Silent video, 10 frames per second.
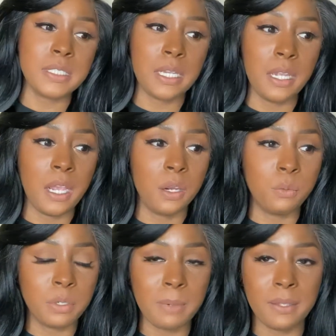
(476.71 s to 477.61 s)
They are
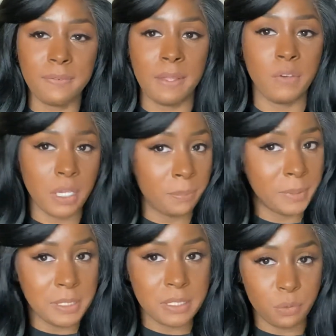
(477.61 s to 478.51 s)
one of my favorite
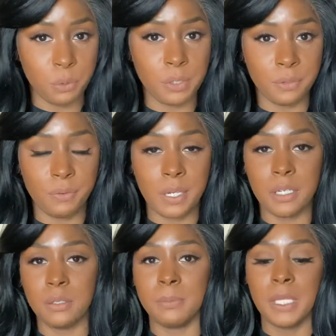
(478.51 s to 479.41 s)
companies to order
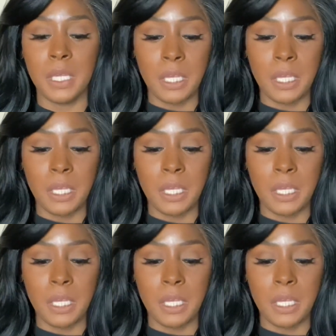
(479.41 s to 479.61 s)
from.